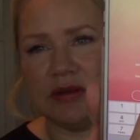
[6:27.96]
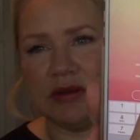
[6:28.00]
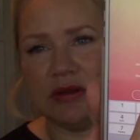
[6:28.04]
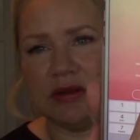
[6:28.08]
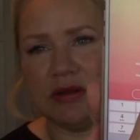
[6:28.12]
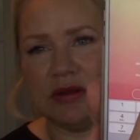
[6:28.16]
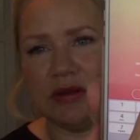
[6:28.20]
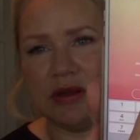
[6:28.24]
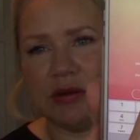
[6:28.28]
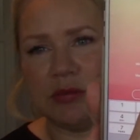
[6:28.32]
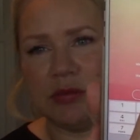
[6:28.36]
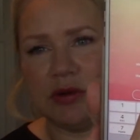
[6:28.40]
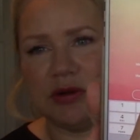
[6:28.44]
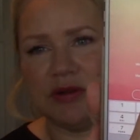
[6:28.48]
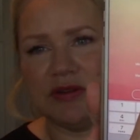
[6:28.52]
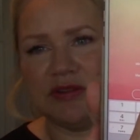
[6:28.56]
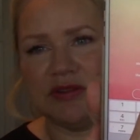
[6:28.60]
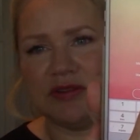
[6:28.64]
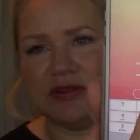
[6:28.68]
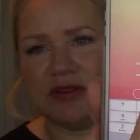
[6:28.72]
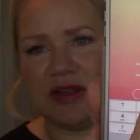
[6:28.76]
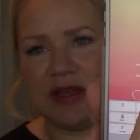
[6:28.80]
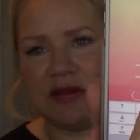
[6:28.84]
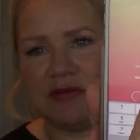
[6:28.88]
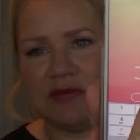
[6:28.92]
Number
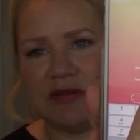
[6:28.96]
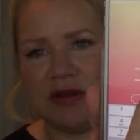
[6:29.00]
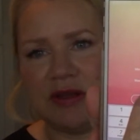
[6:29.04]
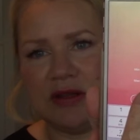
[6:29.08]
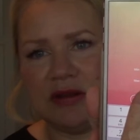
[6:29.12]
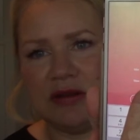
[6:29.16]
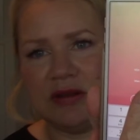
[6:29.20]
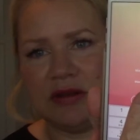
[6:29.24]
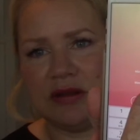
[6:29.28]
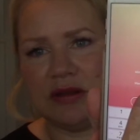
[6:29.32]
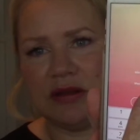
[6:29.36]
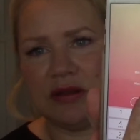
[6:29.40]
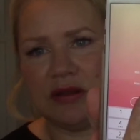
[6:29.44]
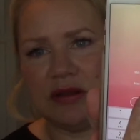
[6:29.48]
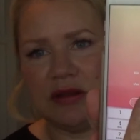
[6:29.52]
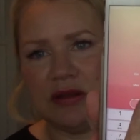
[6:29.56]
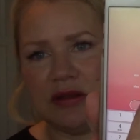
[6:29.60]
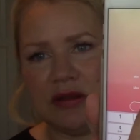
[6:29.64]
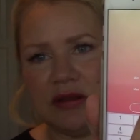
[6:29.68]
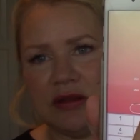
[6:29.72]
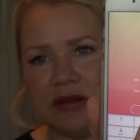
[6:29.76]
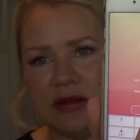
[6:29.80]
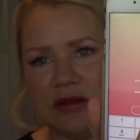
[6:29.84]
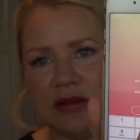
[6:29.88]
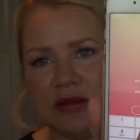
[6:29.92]
7
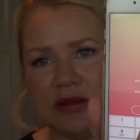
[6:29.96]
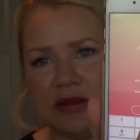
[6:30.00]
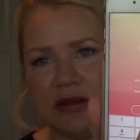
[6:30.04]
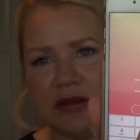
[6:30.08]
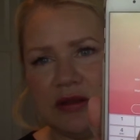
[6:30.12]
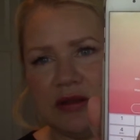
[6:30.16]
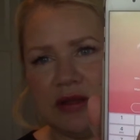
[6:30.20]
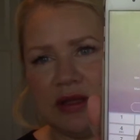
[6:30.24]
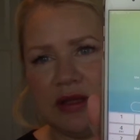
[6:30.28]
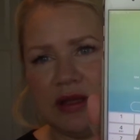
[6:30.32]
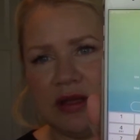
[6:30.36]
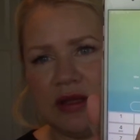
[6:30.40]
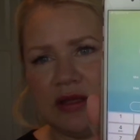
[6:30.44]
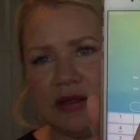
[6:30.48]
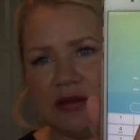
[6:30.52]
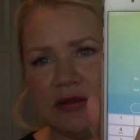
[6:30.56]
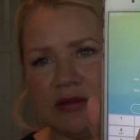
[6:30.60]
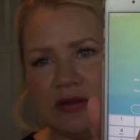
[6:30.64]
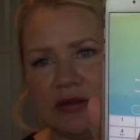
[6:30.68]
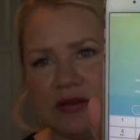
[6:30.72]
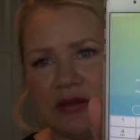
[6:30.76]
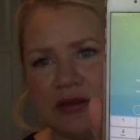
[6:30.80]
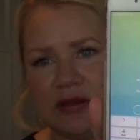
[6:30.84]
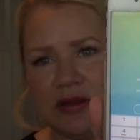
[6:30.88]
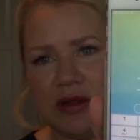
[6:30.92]
and
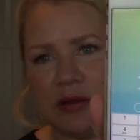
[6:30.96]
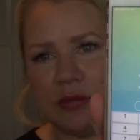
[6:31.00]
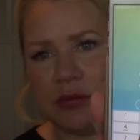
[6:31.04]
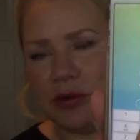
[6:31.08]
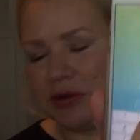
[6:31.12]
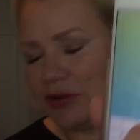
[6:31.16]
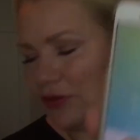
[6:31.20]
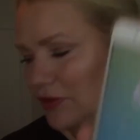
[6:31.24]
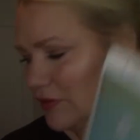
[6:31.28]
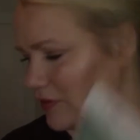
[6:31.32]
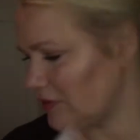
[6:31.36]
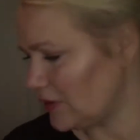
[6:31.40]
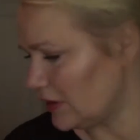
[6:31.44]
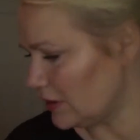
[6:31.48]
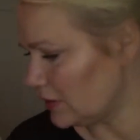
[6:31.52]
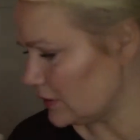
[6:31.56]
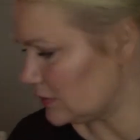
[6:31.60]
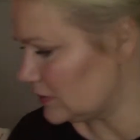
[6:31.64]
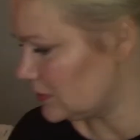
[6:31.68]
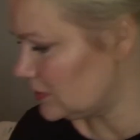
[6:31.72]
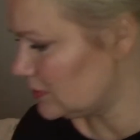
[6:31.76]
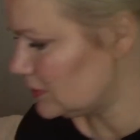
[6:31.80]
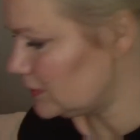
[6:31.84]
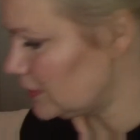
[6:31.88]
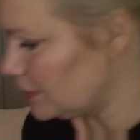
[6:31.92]
number
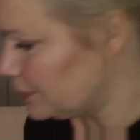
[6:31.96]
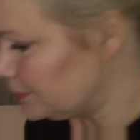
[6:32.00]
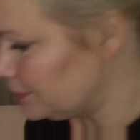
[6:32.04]
6.